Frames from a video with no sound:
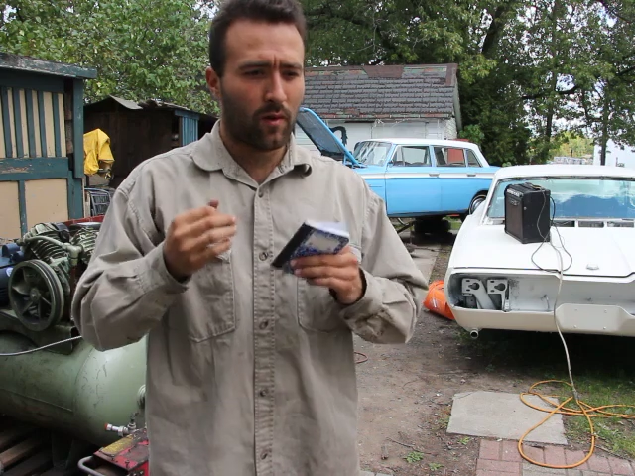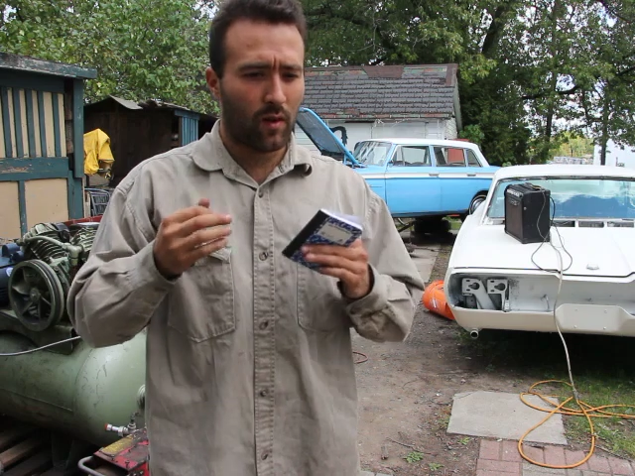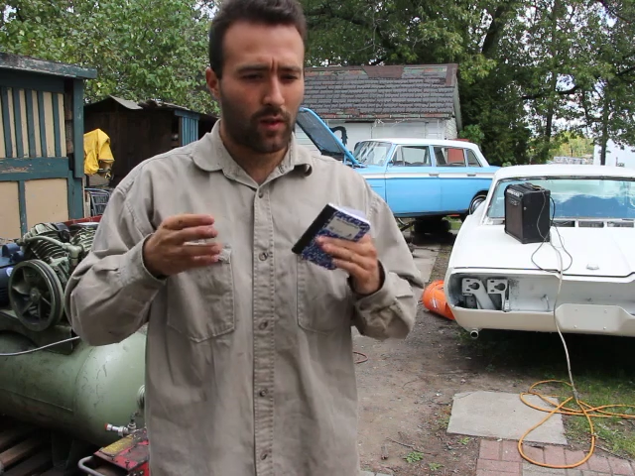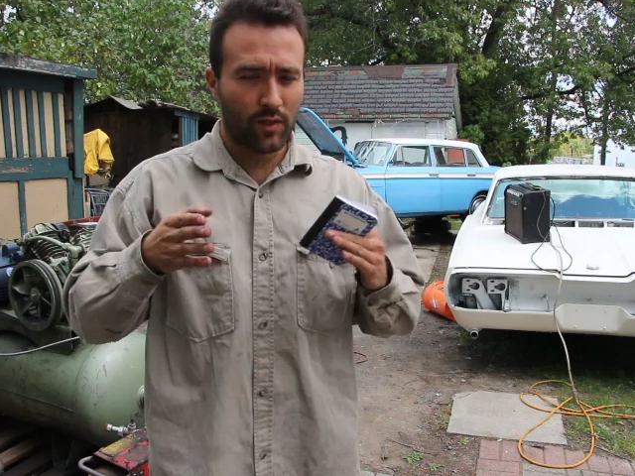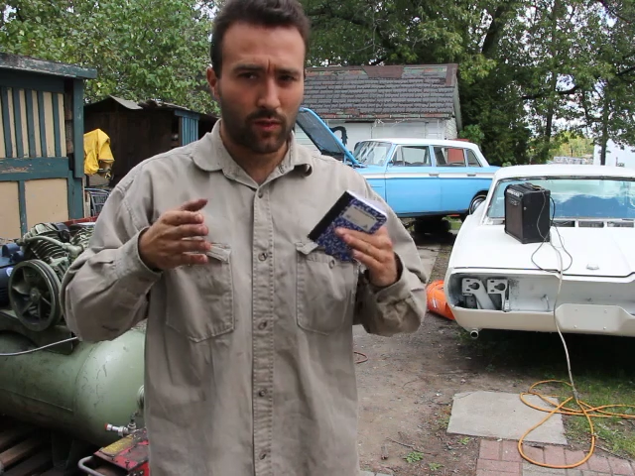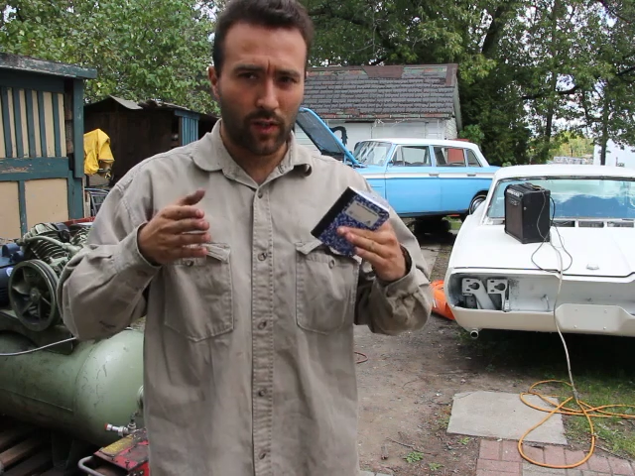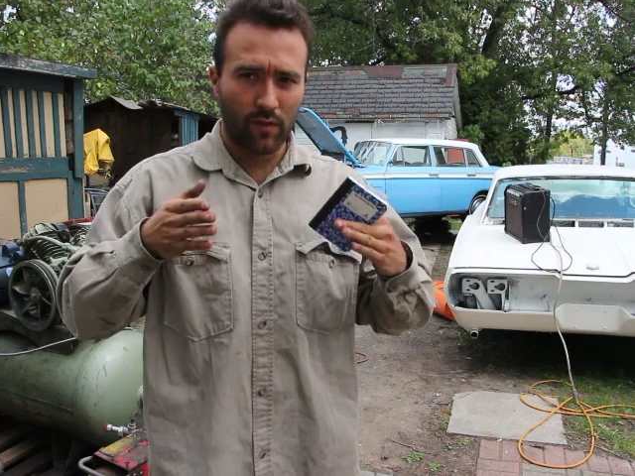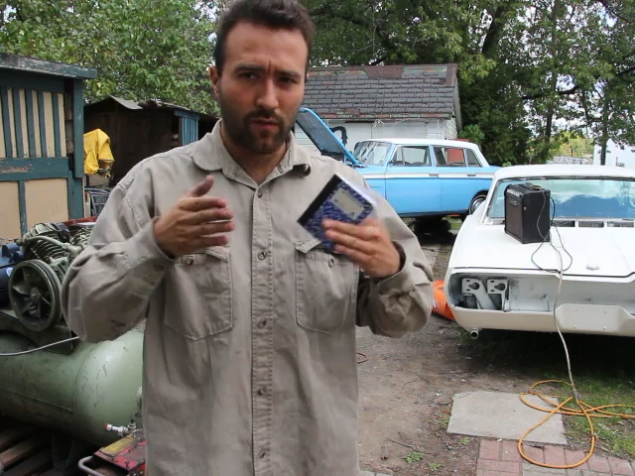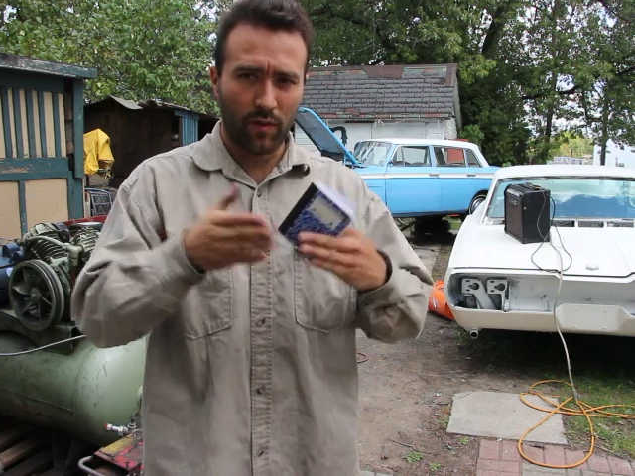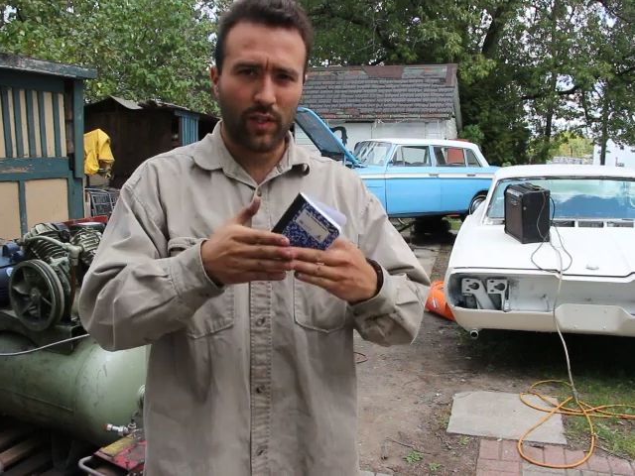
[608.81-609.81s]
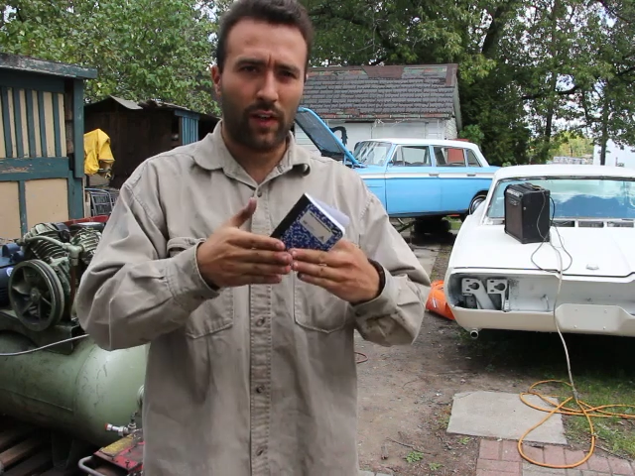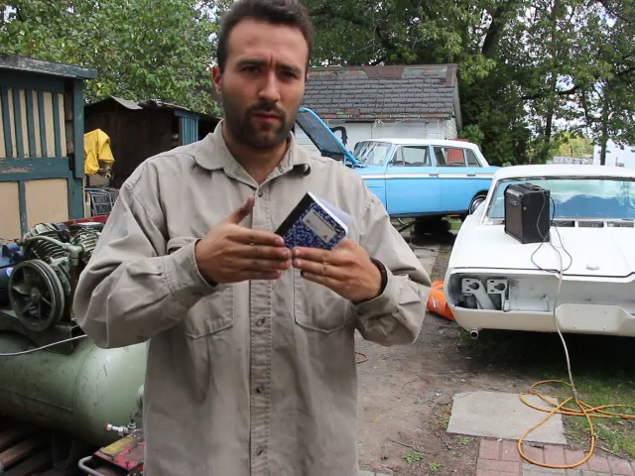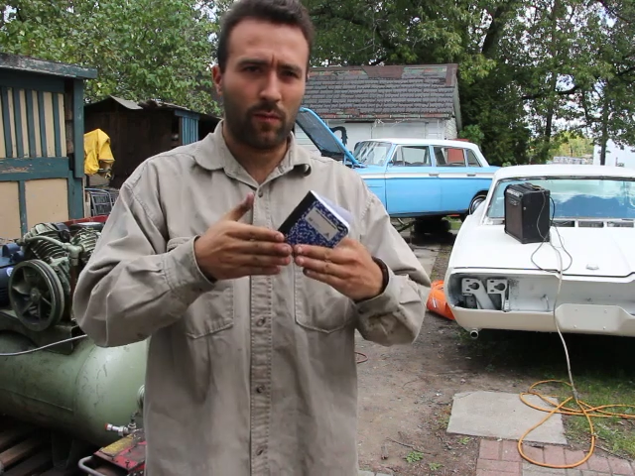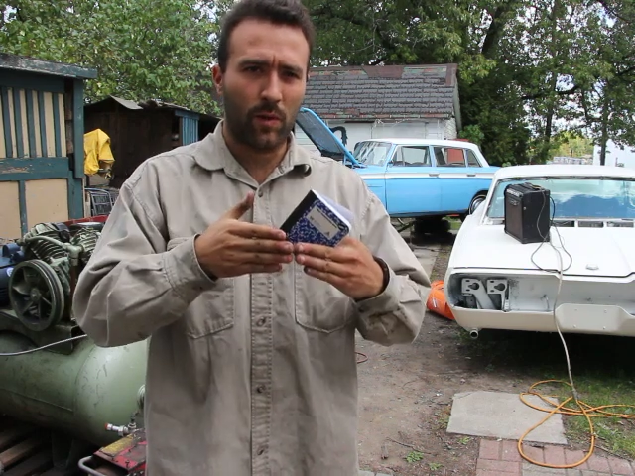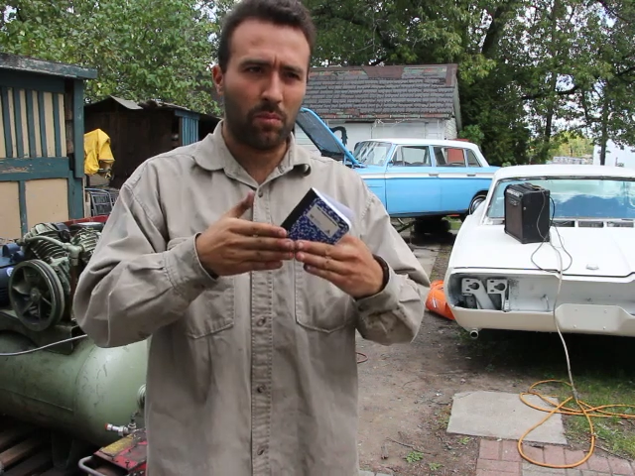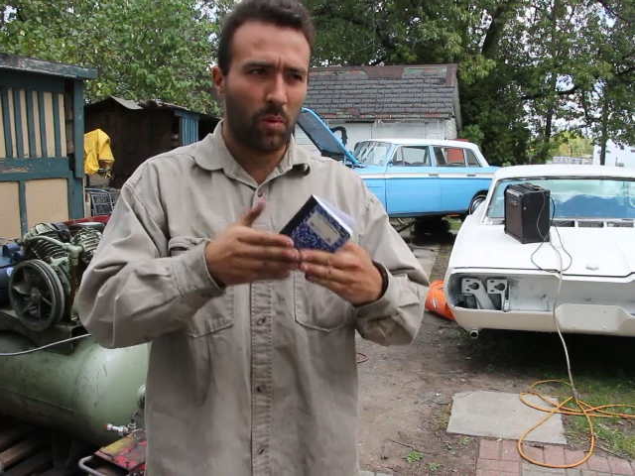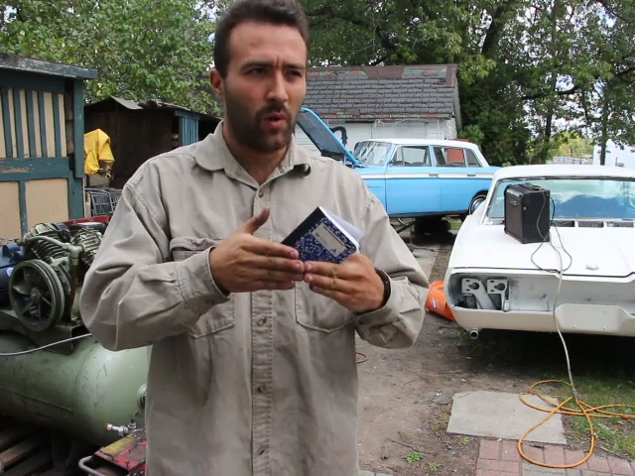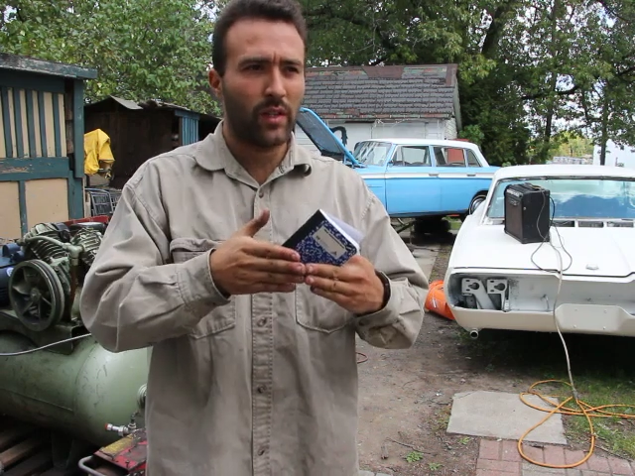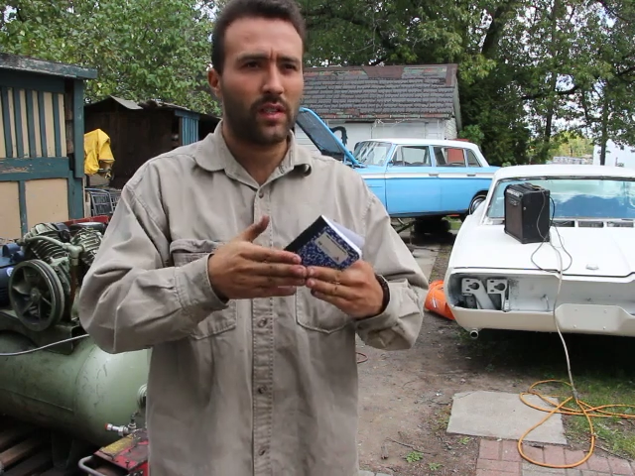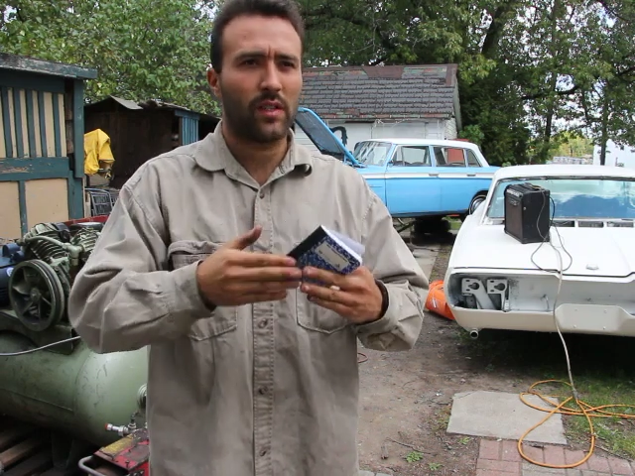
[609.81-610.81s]
concentrated force you have in one
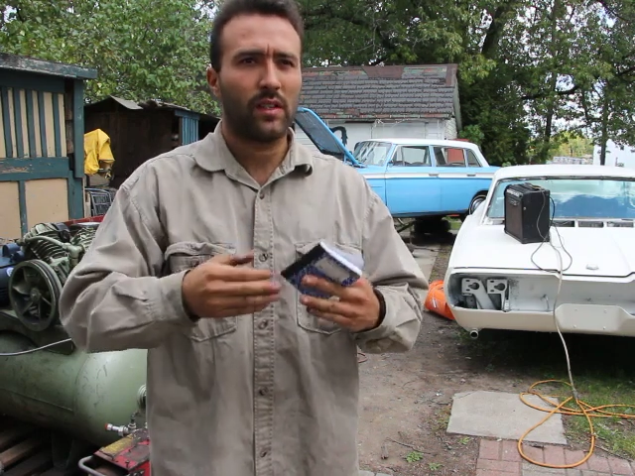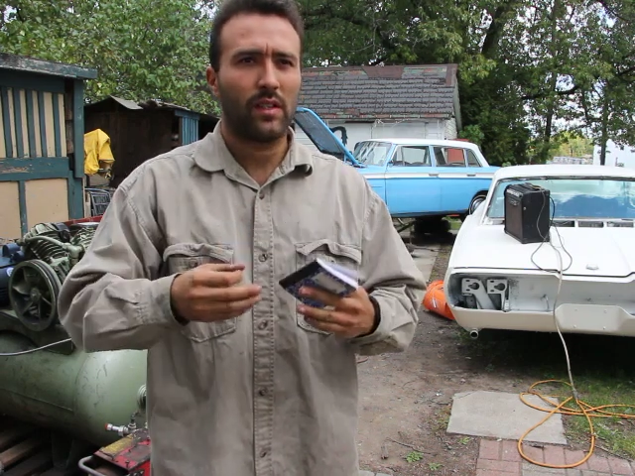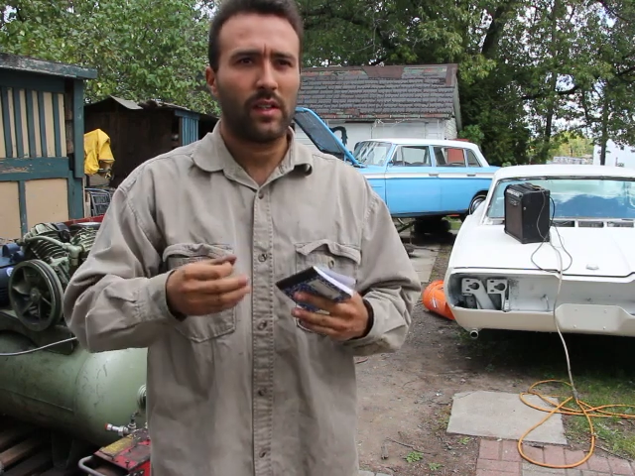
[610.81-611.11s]
point,